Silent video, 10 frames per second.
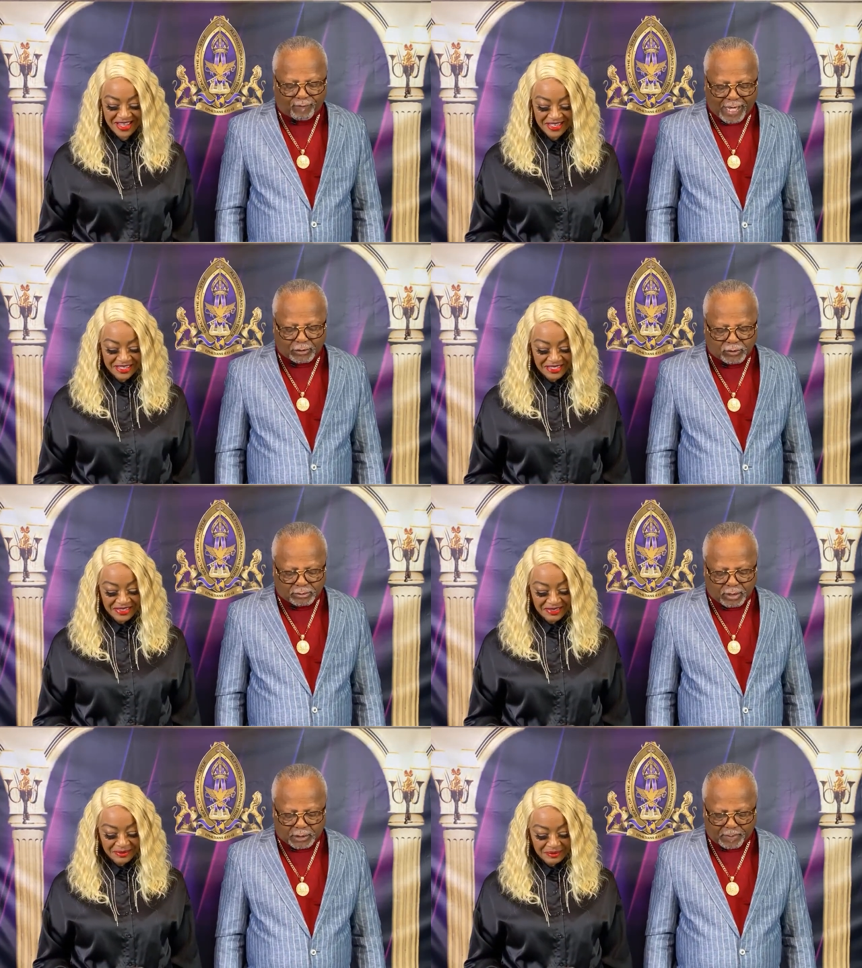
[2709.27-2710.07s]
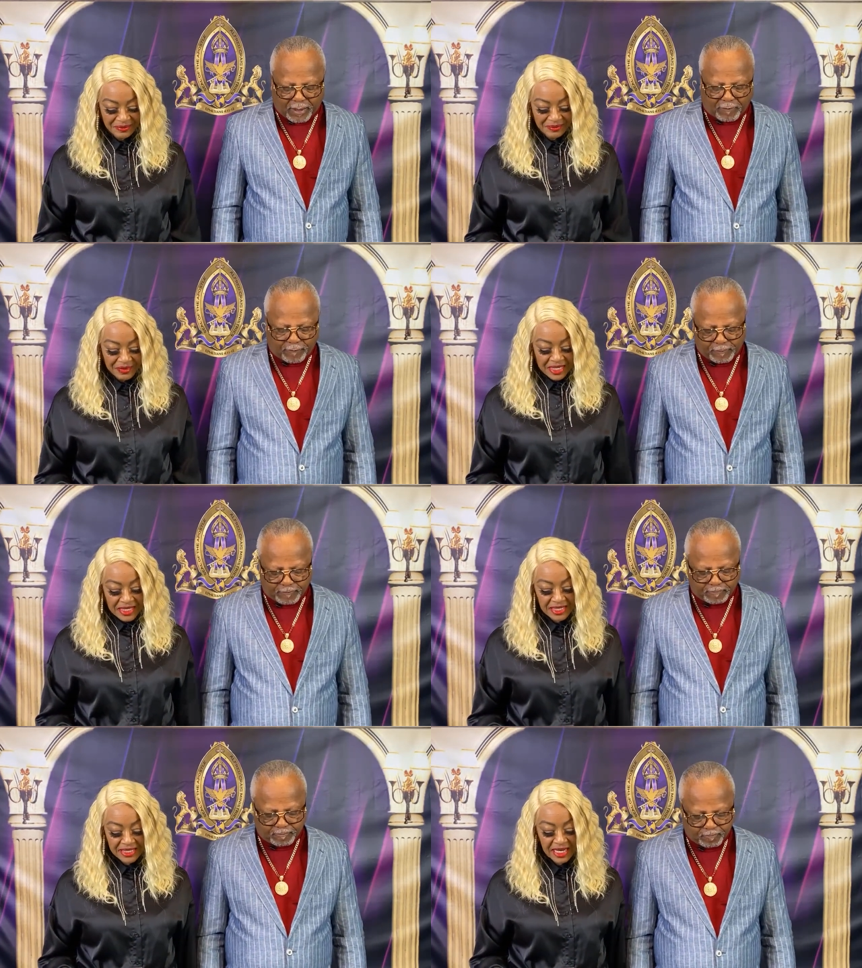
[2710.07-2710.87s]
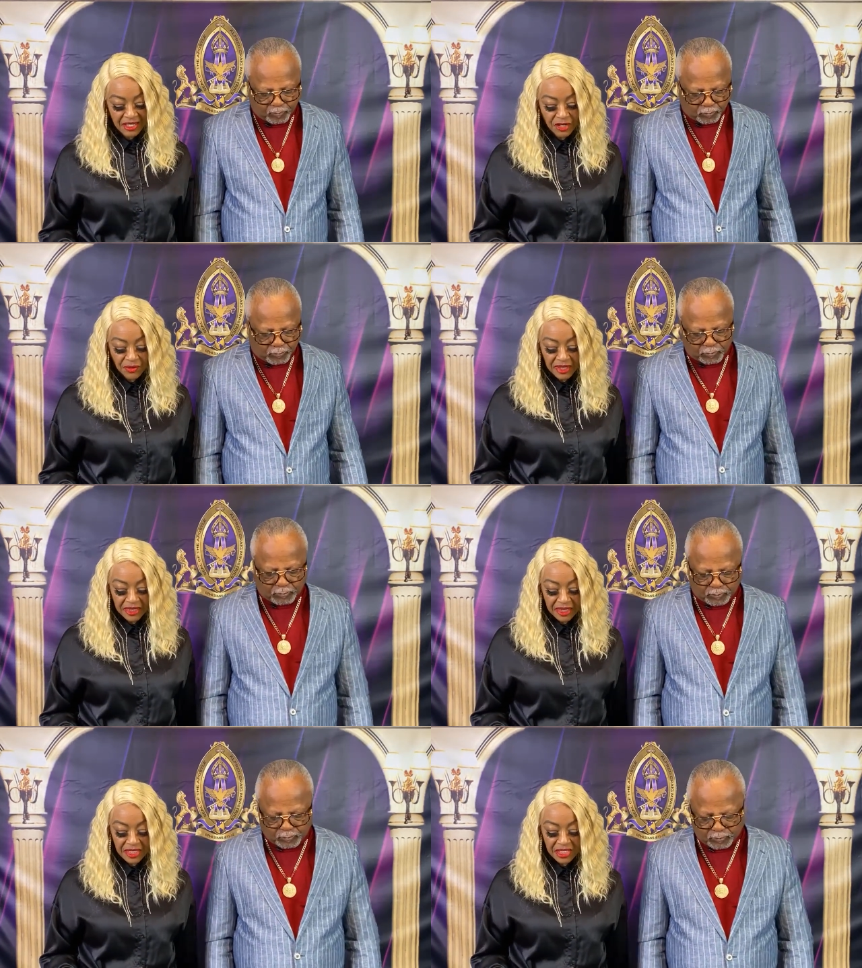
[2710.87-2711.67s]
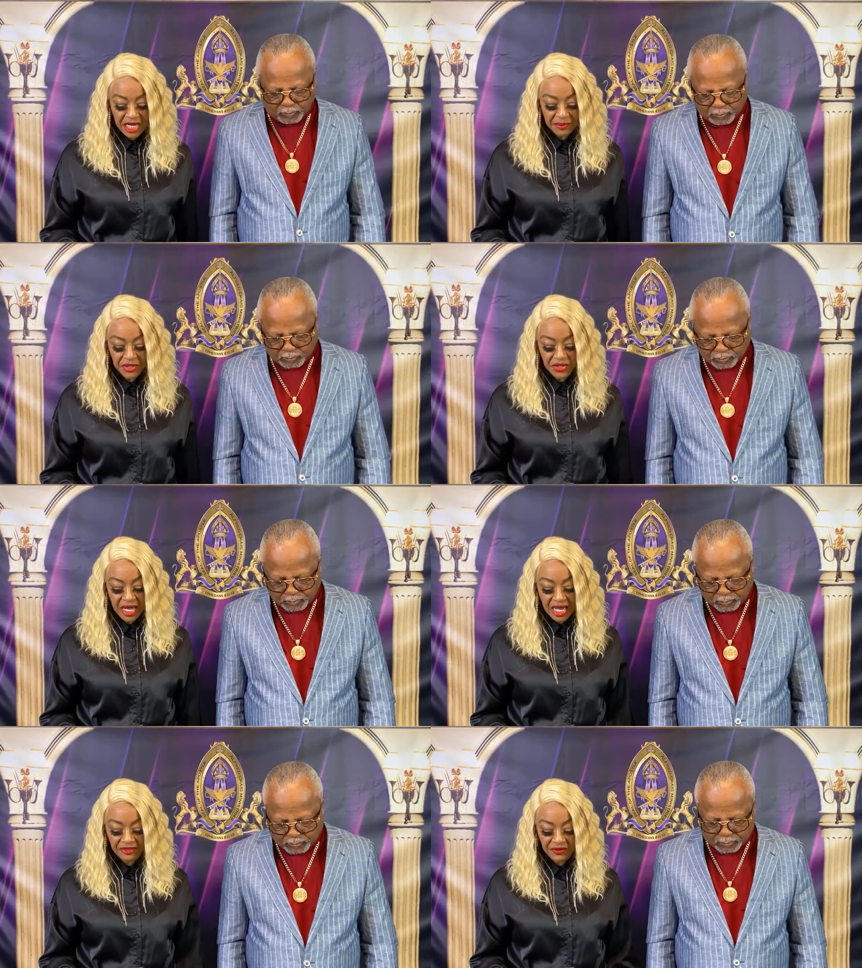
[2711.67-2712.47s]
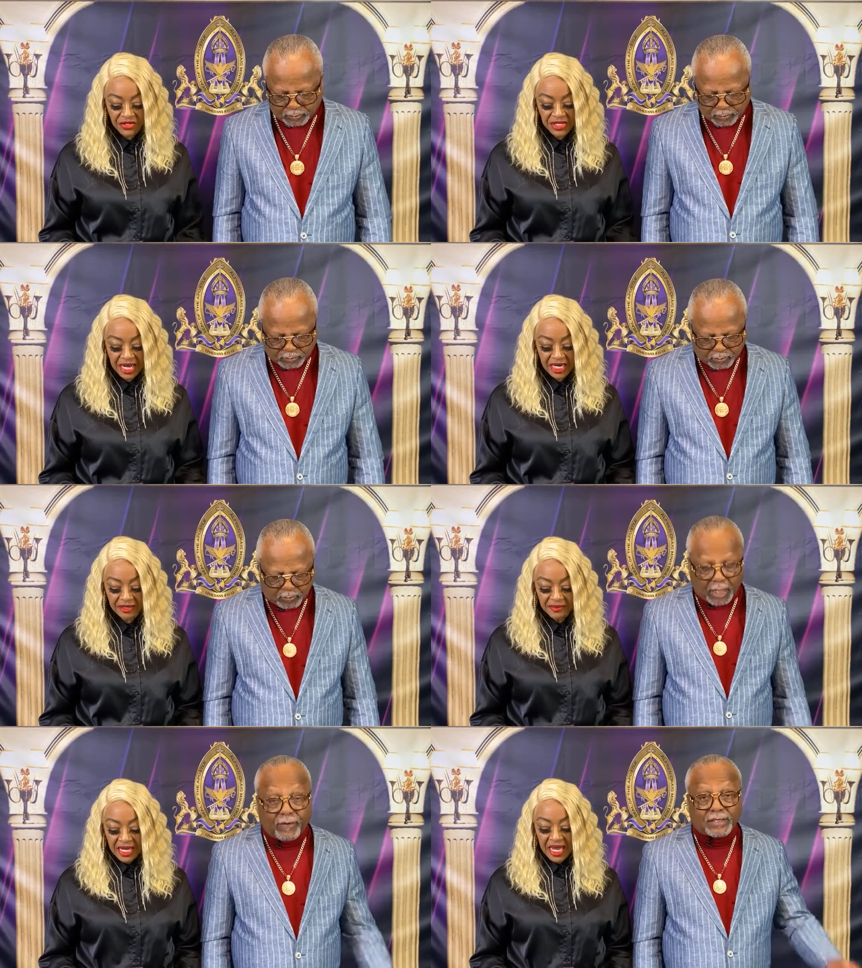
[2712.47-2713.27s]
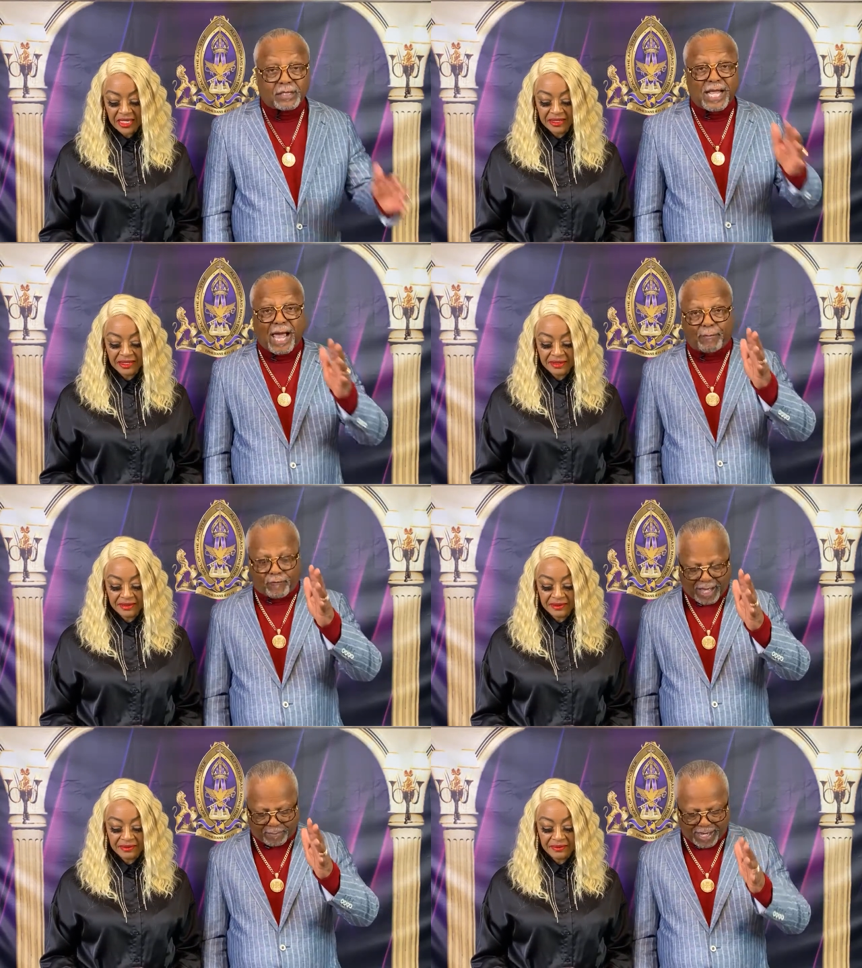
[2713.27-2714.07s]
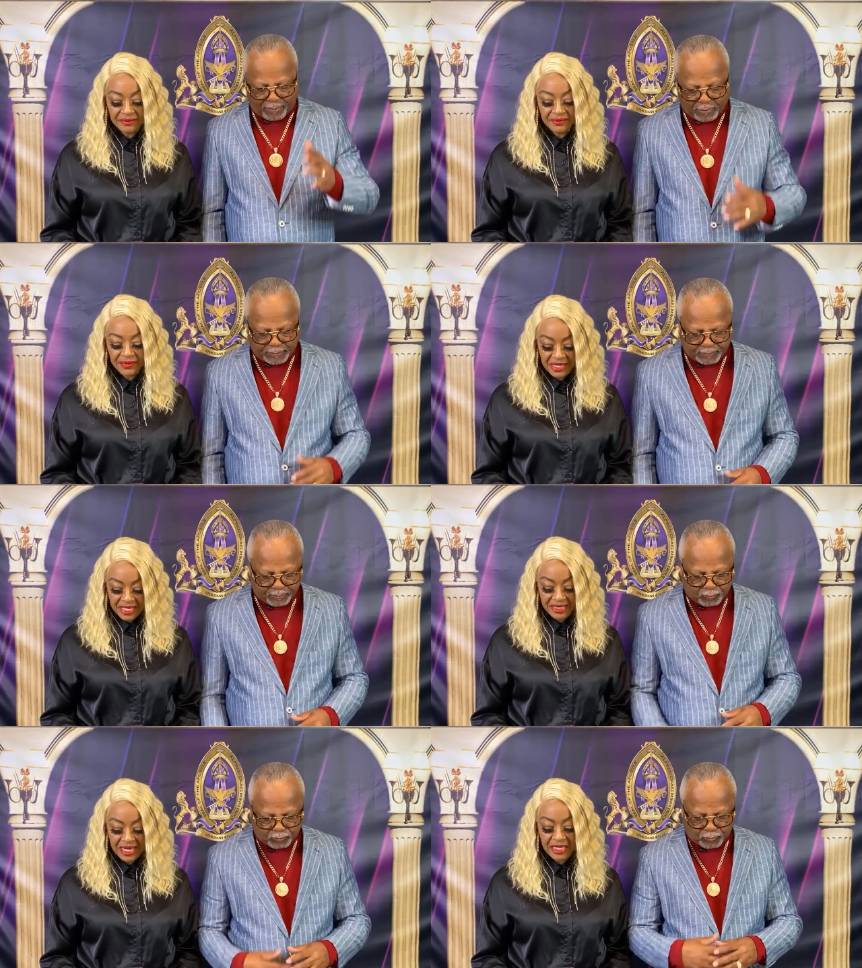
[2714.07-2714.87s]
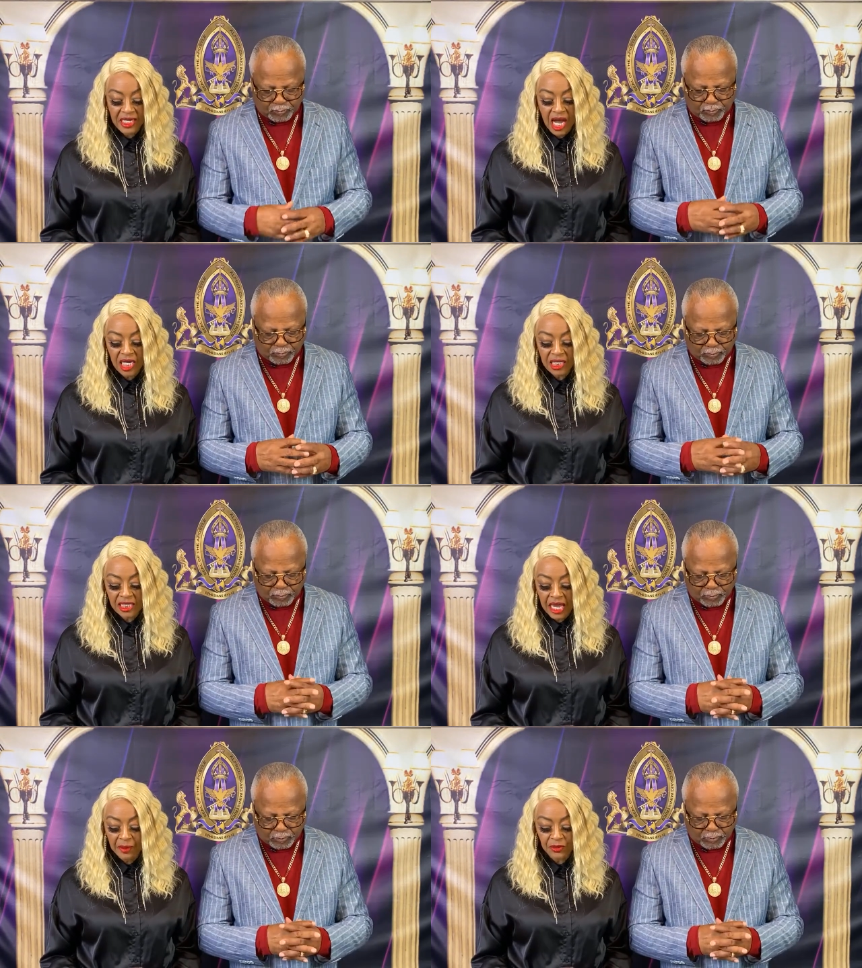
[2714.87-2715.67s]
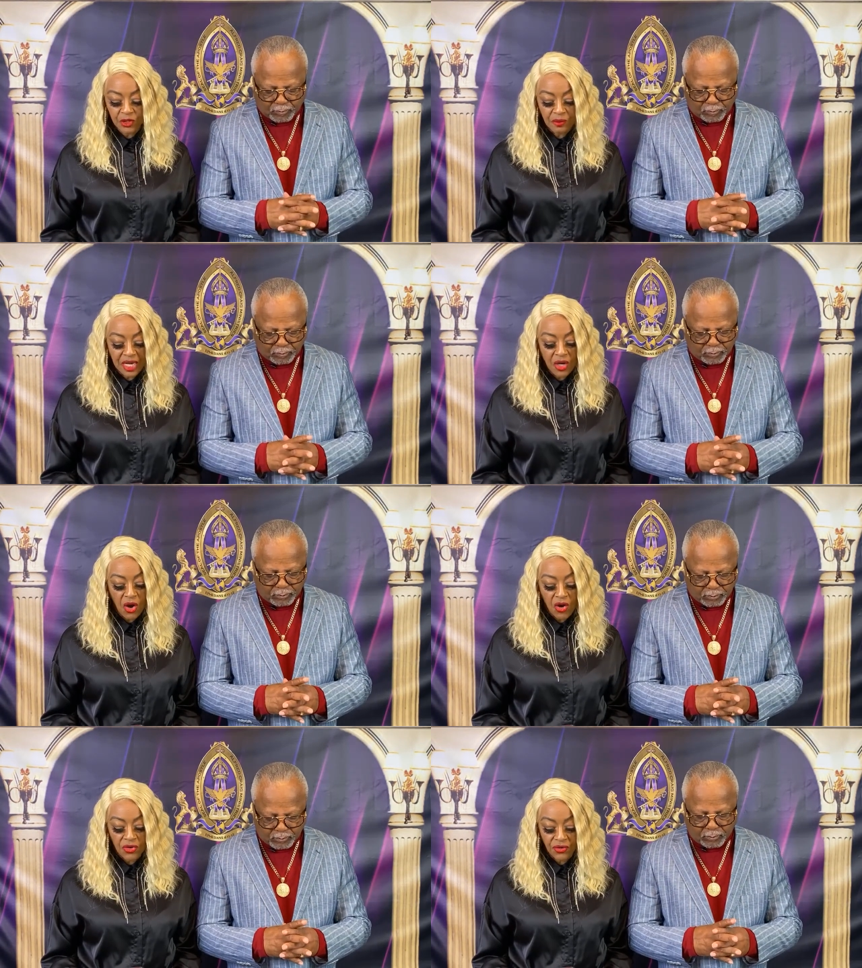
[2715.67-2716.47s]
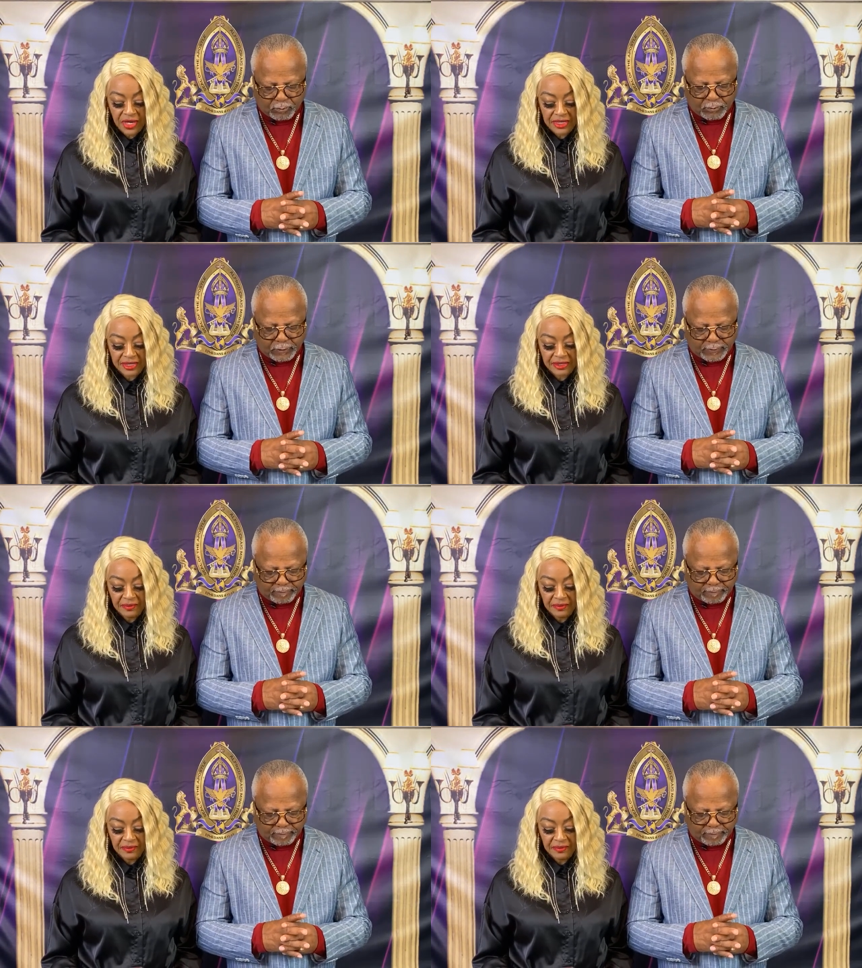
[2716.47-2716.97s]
Speaker 1: All right, final scripture, Dr. Bells.
Speaker 2: Second Corinthians chapter 9, verse 8.
Speaker 1: And this is in the Amplified Bible.
Speaker 2: Yes. And God is able to make all grace,